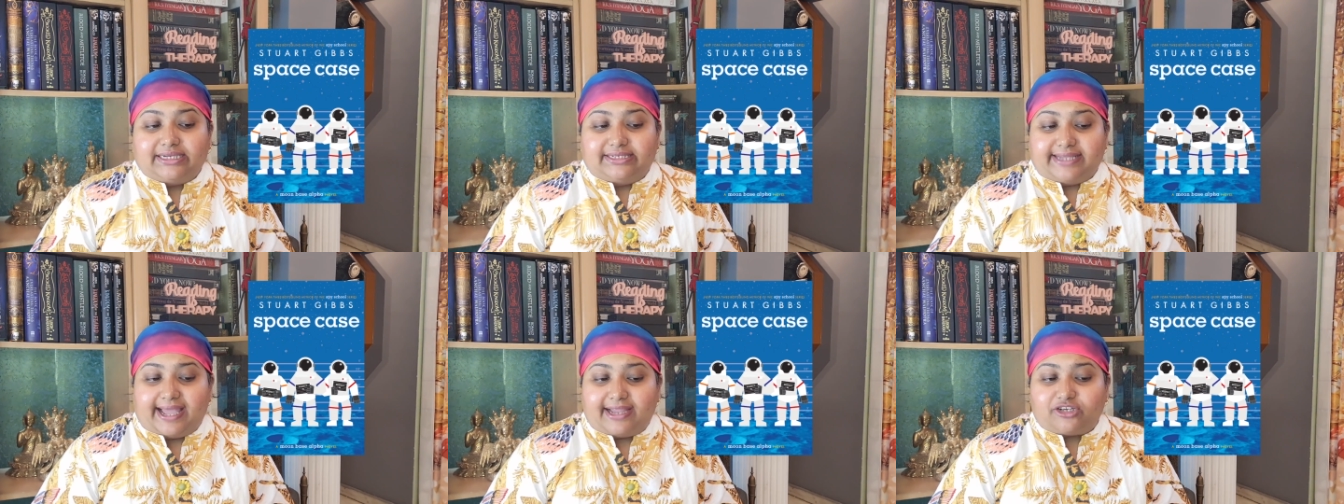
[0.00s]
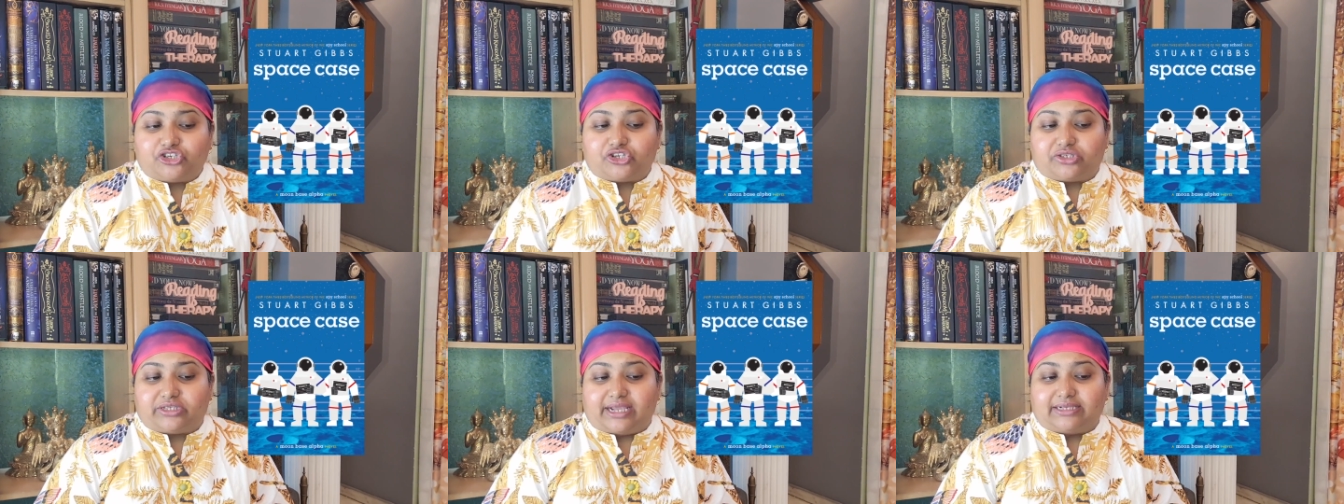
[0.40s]

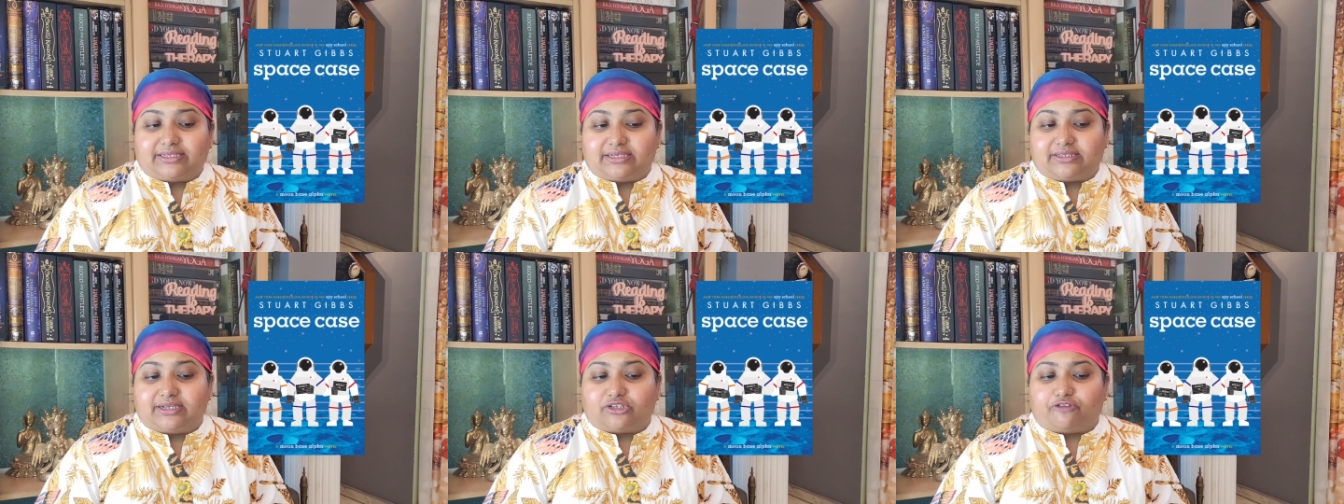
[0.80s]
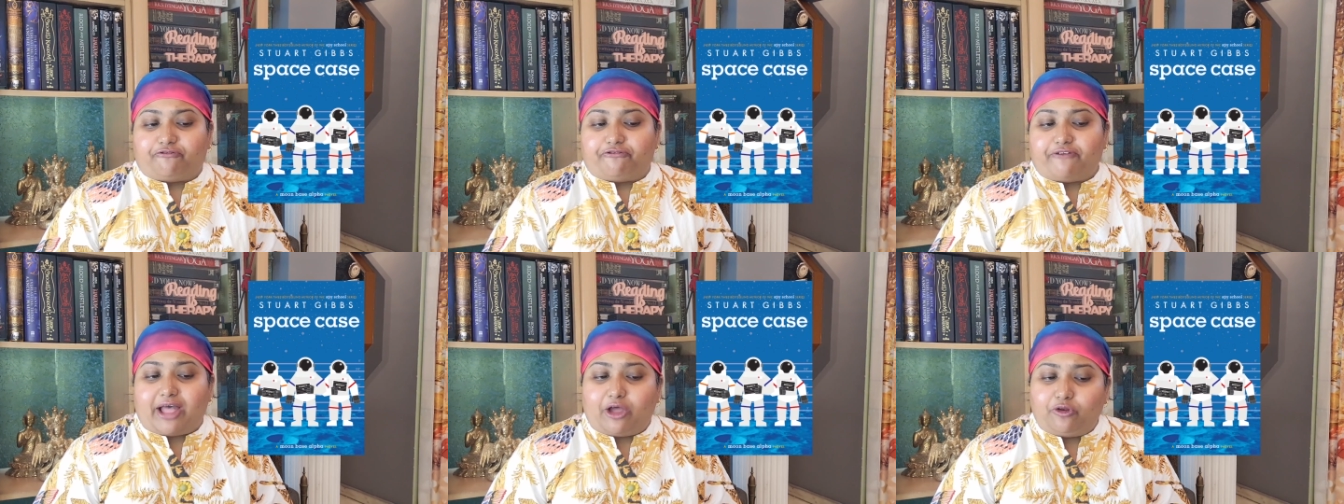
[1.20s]
Dash senses there's a
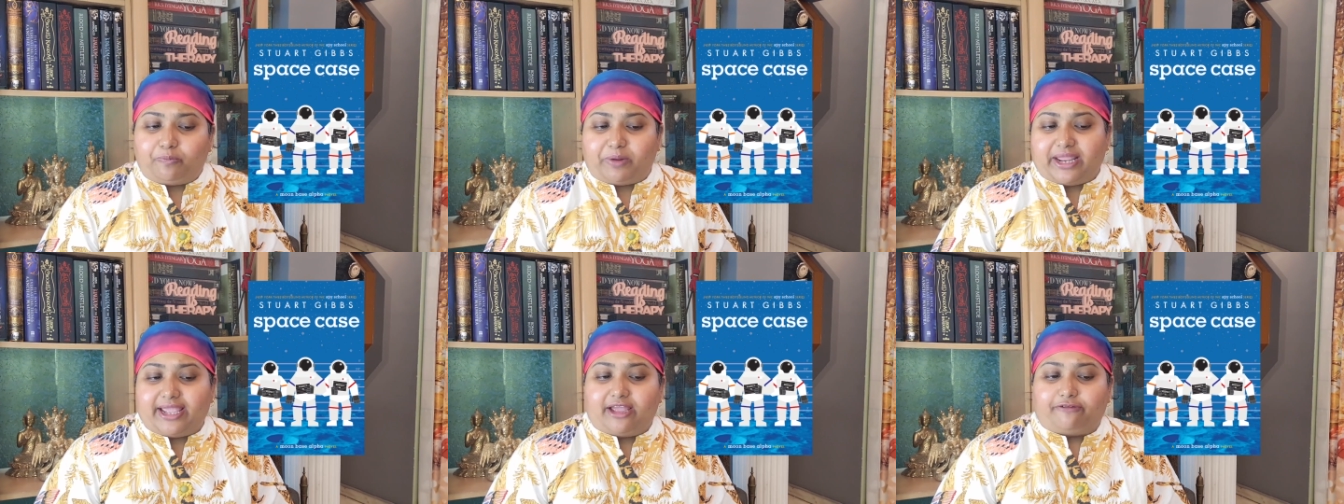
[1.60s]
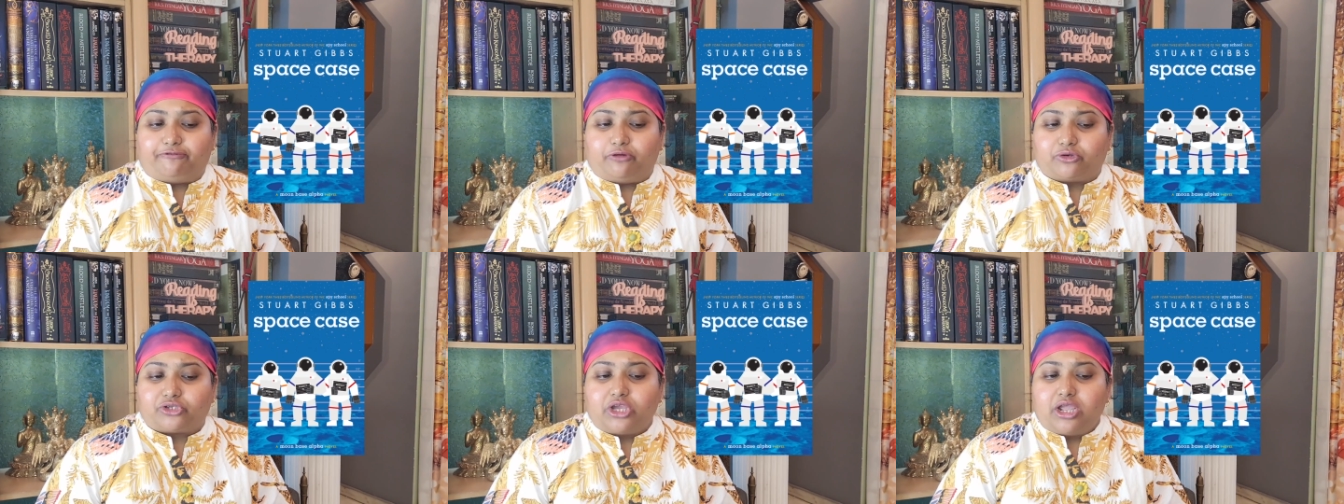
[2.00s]
foul play
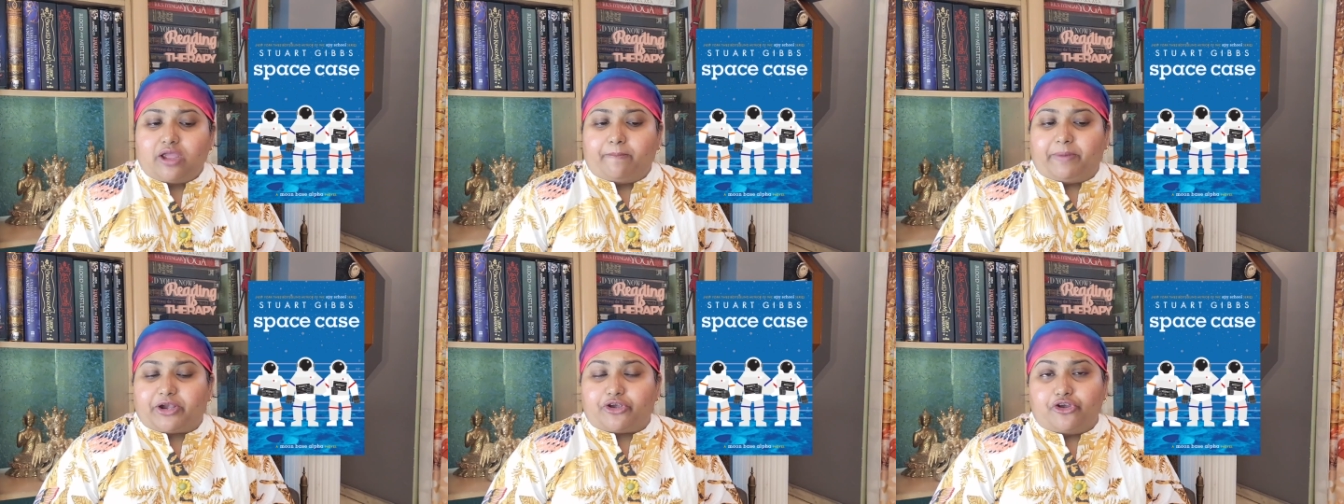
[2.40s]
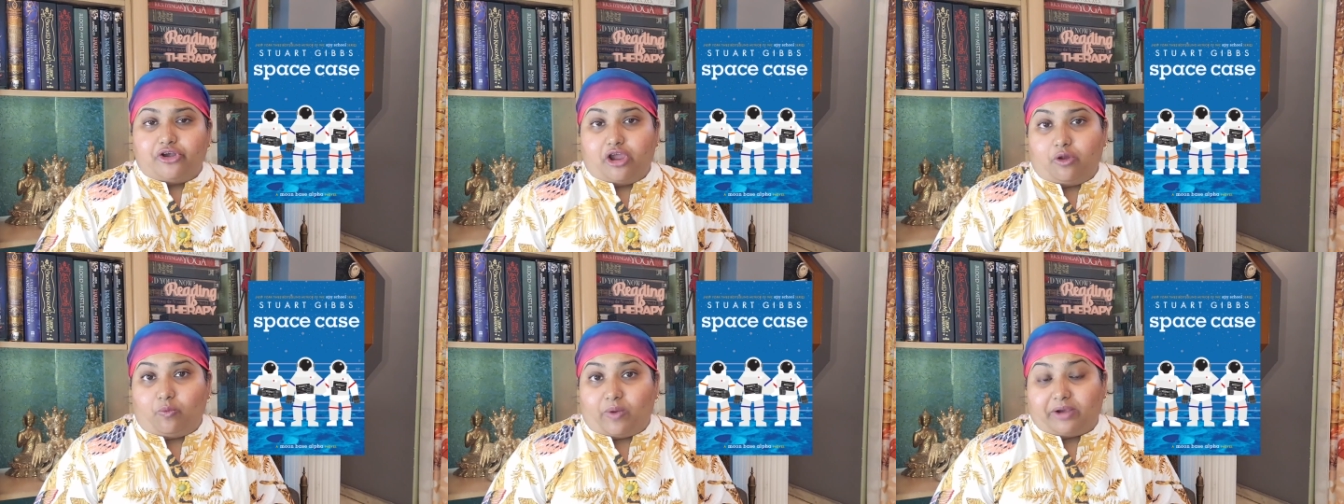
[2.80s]
afoot, but
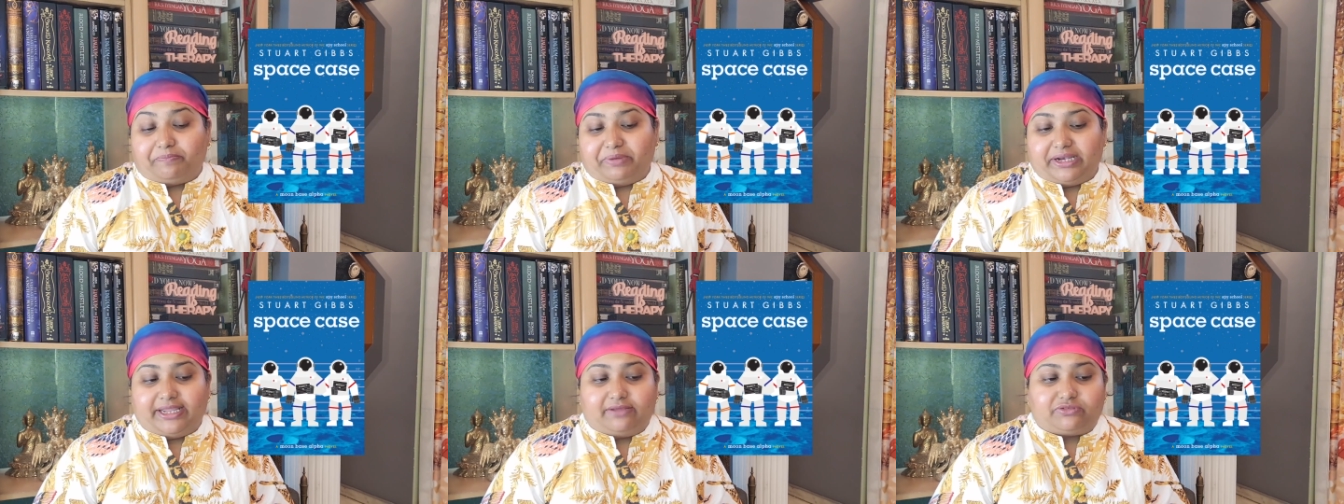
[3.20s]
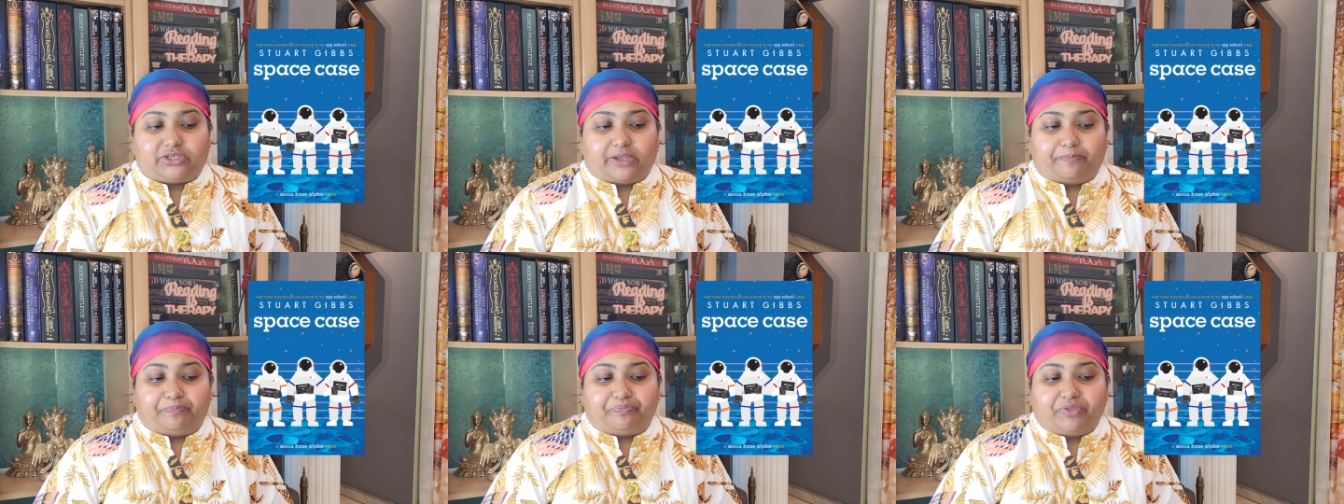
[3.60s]
no one believes
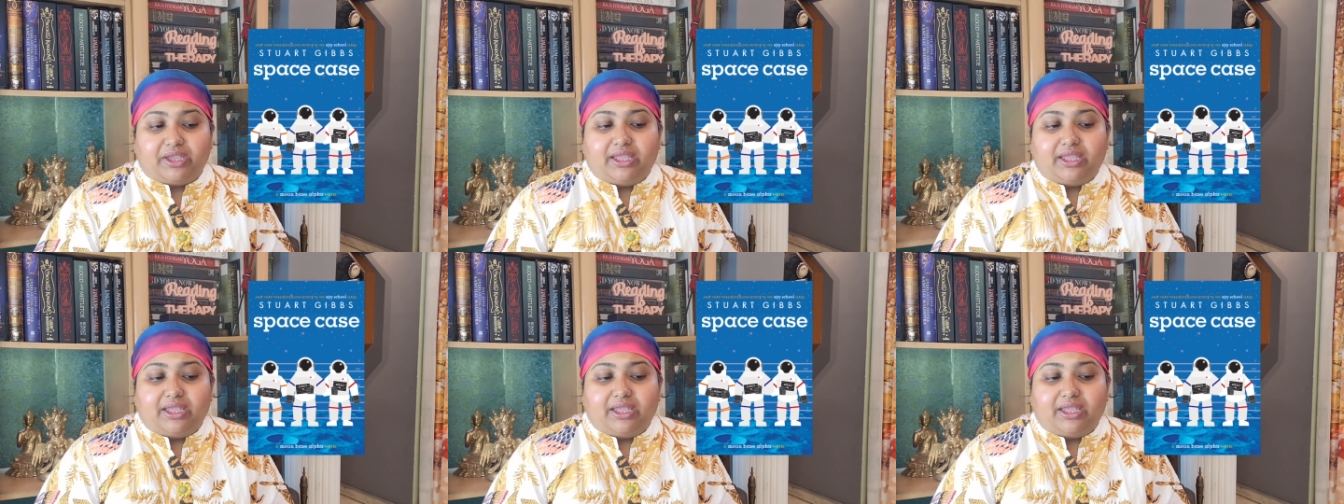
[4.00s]
him.